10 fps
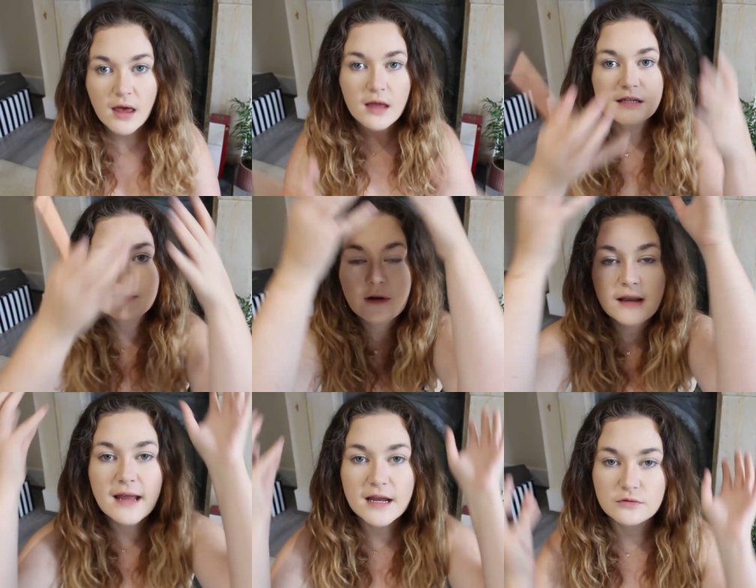just want a
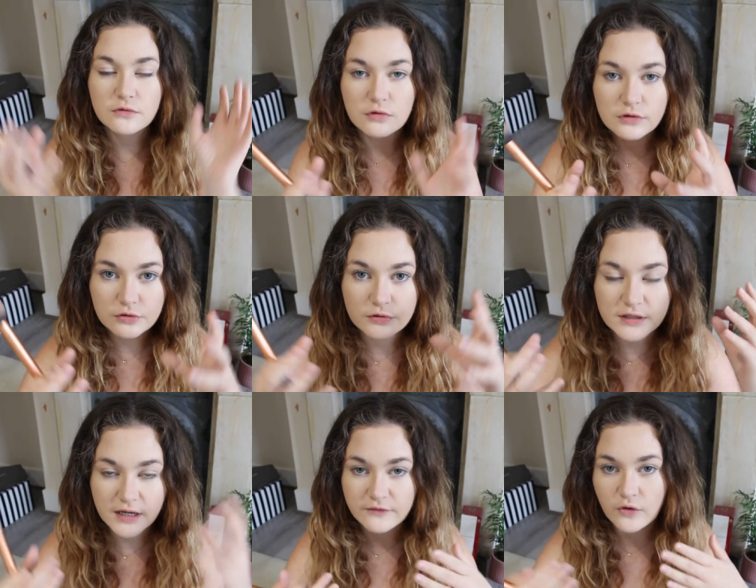natural contour to
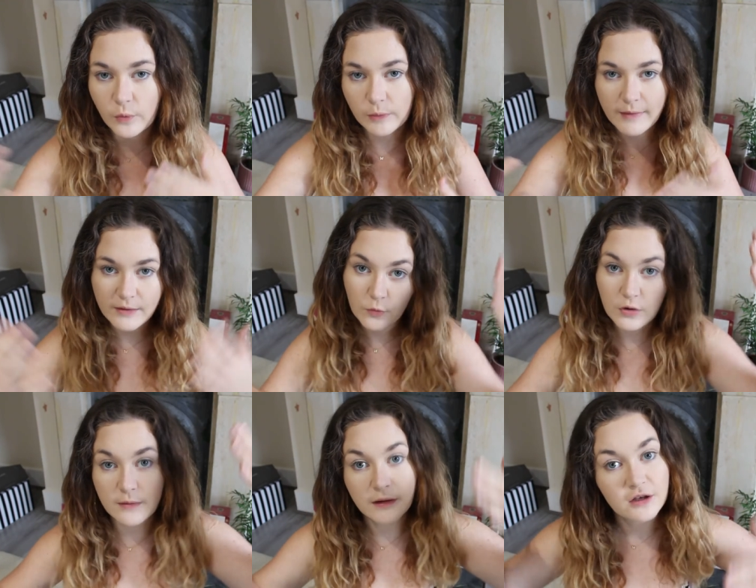kind of complement what
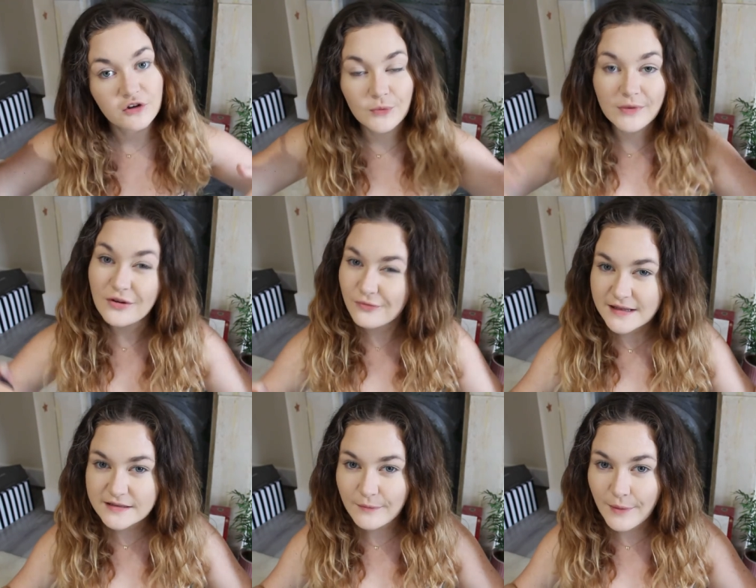I'm going to do with the
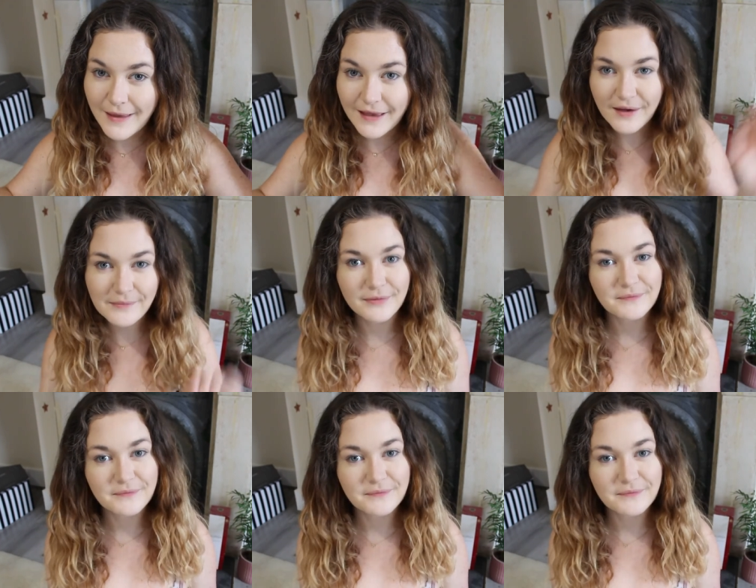rest of my makeup.